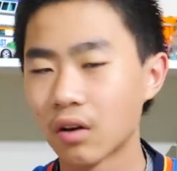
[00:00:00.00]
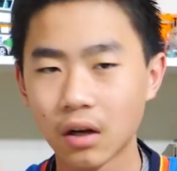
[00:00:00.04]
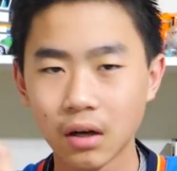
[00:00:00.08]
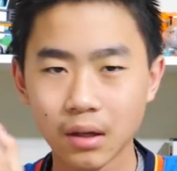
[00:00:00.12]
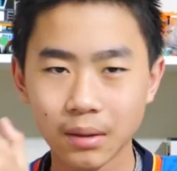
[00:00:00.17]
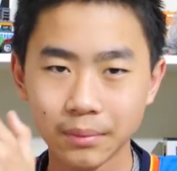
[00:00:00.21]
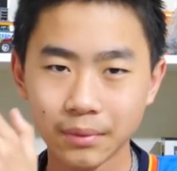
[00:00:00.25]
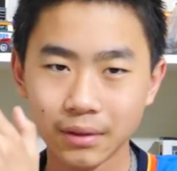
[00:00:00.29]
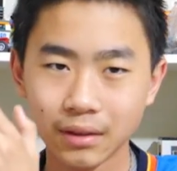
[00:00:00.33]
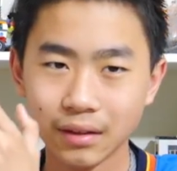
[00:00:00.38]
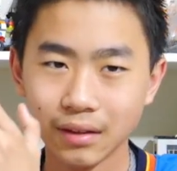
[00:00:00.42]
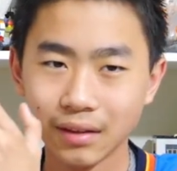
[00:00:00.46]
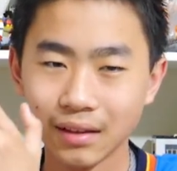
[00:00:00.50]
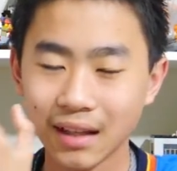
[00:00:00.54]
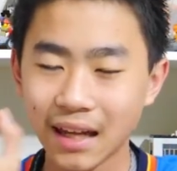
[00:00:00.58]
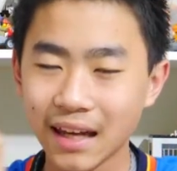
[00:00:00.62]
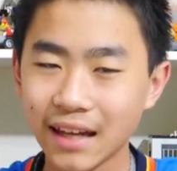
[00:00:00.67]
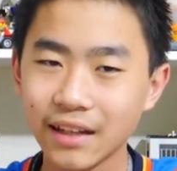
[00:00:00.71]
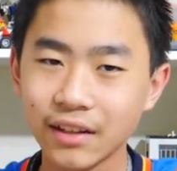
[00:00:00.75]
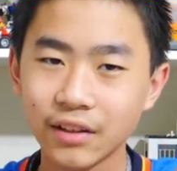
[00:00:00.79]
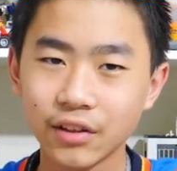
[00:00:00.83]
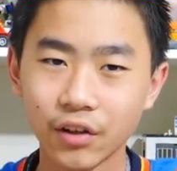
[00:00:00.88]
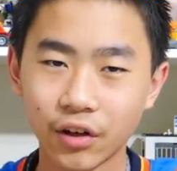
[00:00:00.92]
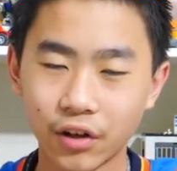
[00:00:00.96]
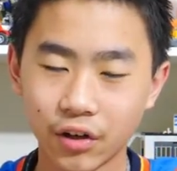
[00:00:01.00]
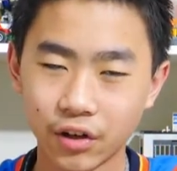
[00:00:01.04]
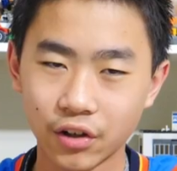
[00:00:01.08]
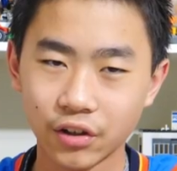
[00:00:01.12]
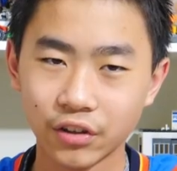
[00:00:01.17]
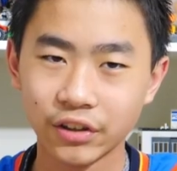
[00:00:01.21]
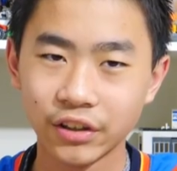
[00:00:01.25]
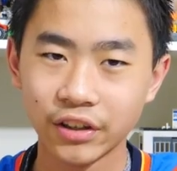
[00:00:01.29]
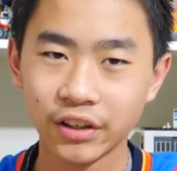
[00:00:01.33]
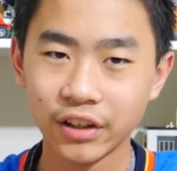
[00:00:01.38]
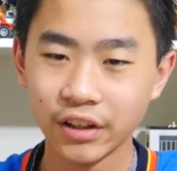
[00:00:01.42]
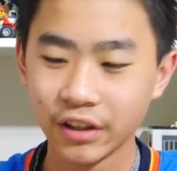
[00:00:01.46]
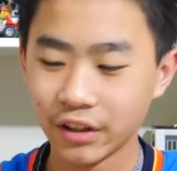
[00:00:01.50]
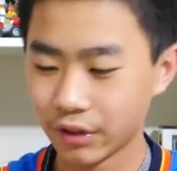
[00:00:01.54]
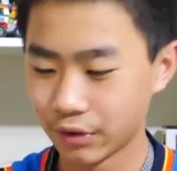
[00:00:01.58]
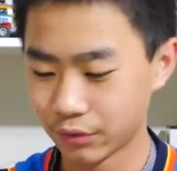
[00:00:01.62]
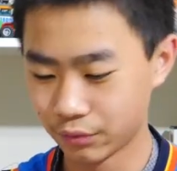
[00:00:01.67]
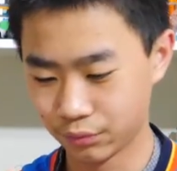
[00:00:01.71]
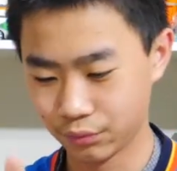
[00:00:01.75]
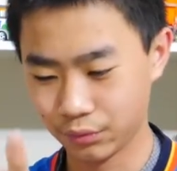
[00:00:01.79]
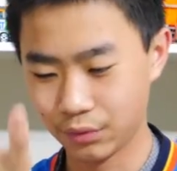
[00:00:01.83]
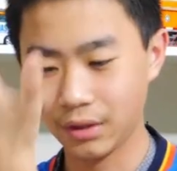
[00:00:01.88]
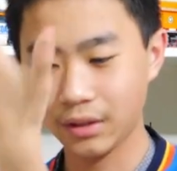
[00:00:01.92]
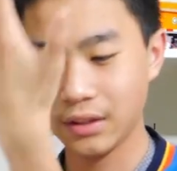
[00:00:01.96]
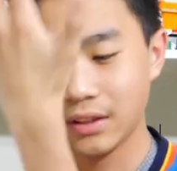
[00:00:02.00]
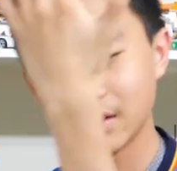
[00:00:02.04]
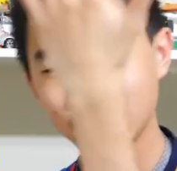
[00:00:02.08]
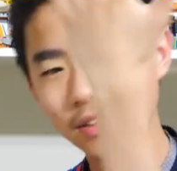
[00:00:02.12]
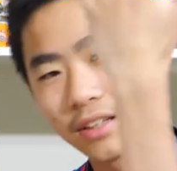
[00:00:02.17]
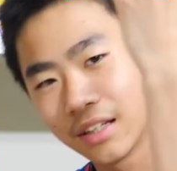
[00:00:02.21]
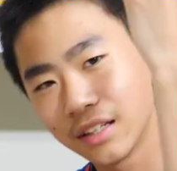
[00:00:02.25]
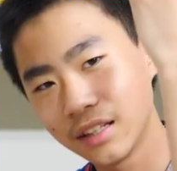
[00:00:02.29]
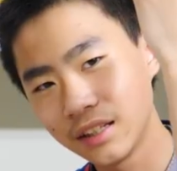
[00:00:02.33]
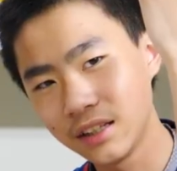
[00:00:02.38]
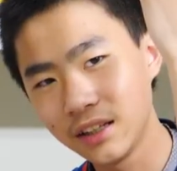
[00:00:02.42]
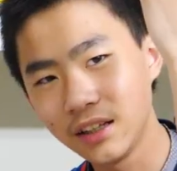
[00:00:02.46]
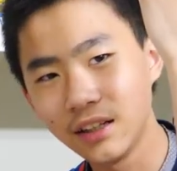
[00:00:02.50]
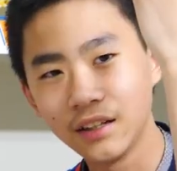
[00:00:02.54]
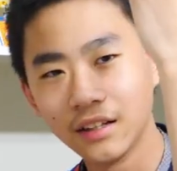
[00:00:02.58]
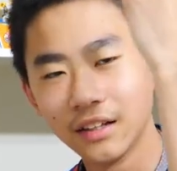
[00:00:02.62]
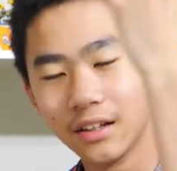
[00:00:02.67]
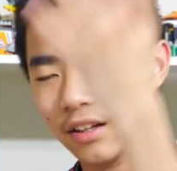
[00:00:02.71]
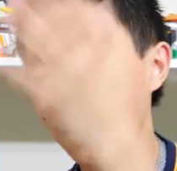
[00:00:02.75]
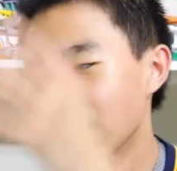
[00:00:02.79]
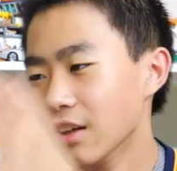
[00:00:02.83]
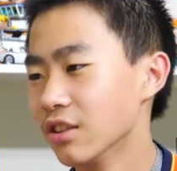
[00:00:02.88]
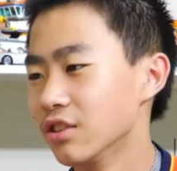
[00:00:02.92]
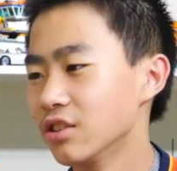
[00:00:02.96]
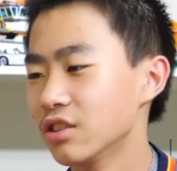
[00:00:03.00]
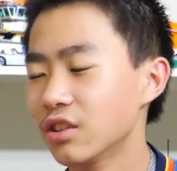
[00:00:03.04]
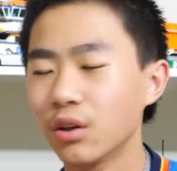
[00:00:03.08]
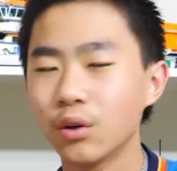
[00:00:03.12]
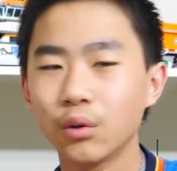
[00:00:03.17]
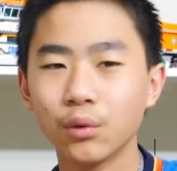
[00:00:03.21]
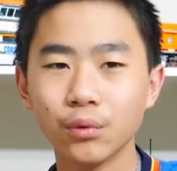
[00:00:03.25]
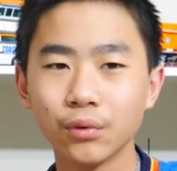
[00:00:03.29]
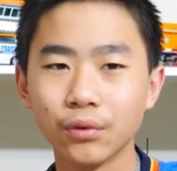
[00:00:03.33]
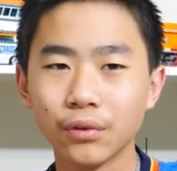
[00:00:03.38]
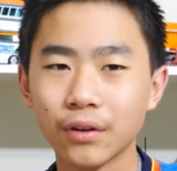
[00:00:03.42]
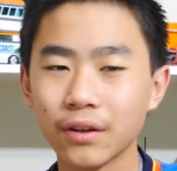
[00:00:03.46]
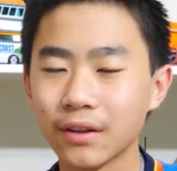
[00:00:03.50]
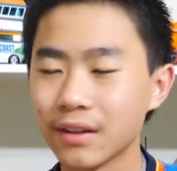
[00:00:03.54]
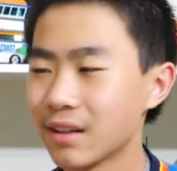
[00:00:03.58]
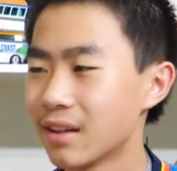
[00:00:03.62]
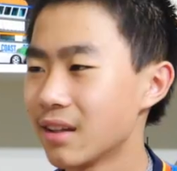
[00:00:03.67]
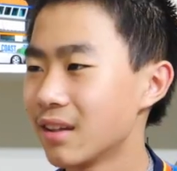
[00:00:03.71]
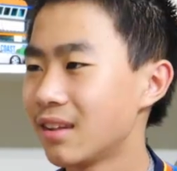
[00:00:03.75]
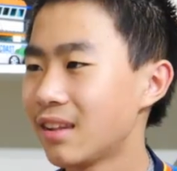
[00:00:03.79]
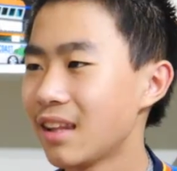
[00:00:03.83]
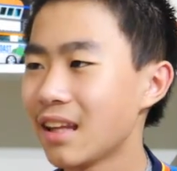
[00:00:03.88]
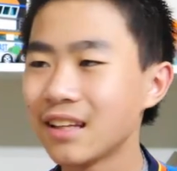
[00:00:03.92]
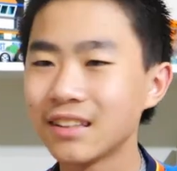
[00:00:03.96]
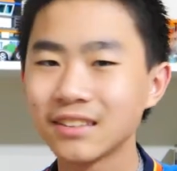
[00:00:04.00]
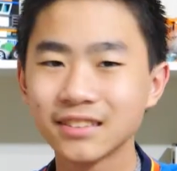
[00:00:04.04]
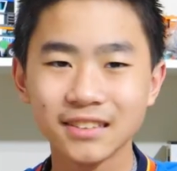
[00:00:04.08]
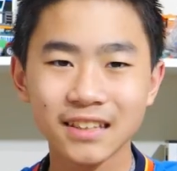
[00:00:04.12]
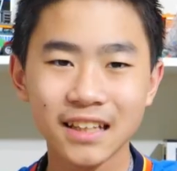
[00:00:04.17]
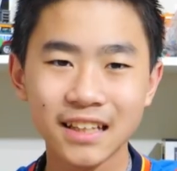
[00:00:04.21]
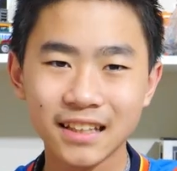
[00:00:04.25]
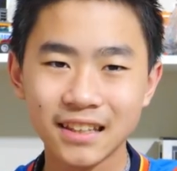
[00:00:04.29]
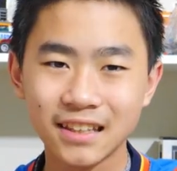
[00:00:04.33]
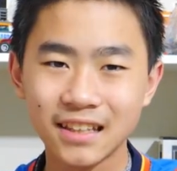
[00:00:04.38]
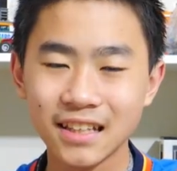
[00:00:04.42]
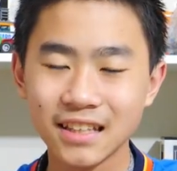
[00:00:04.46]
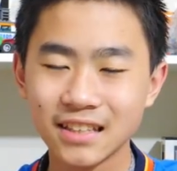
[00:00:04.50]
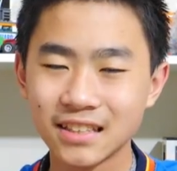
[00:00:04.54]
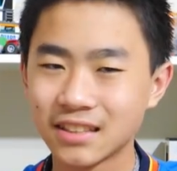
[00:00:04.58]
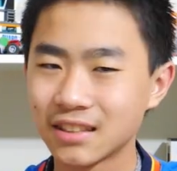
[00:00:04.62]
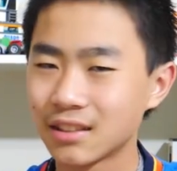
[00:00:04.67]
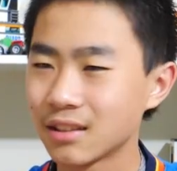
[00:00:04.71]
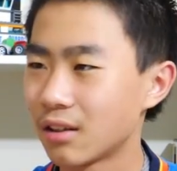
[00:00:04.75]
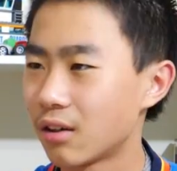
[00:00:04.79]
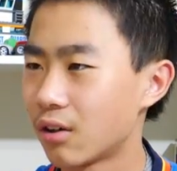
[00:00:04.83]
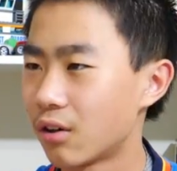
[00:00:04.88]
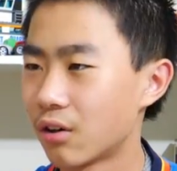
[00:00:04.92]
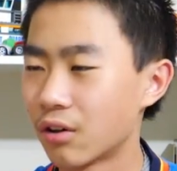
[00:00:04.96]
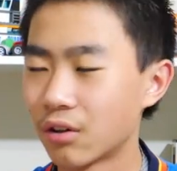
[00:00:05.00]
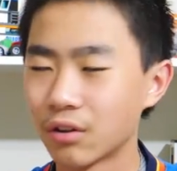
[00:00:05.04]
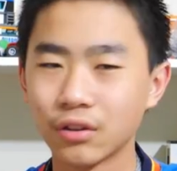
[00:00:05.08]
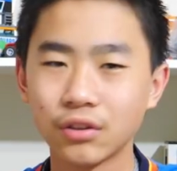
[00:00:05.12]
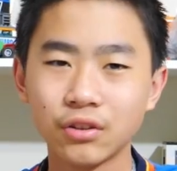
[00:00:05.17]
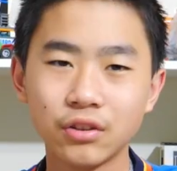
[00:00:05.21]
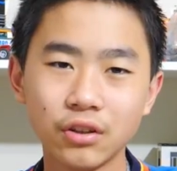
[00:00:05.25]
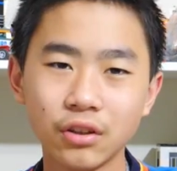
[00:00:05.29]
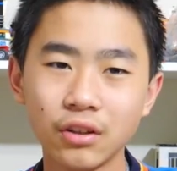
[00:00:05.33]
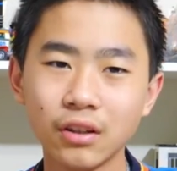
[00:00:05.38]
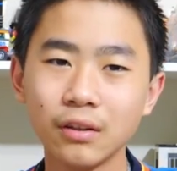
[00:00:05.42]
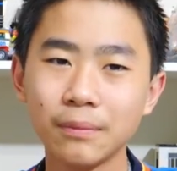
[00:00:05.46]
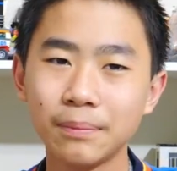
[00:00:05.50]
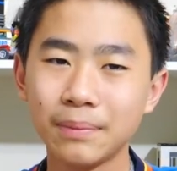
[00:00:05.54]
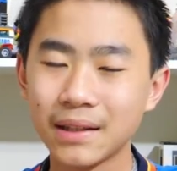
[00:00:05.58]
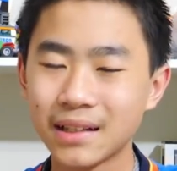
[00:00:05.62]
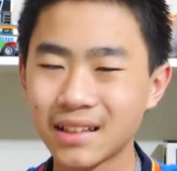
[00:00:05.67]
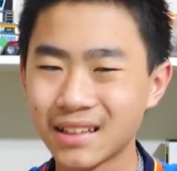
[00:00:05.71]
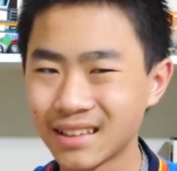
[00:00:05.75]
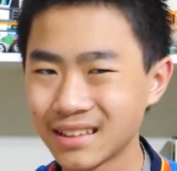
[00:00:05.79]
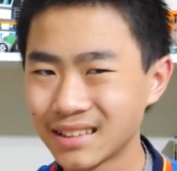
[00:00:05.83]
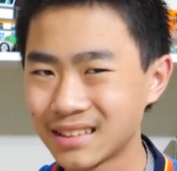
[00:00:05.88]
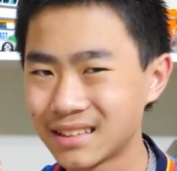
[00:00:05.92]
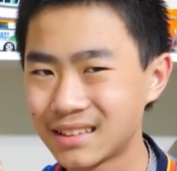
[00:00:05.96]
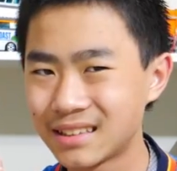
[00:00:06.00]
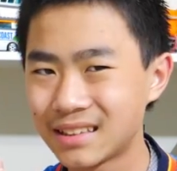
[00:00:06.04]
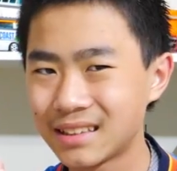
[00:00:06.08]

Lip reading: I'm a light guard, really skinny, so things like this aren't good because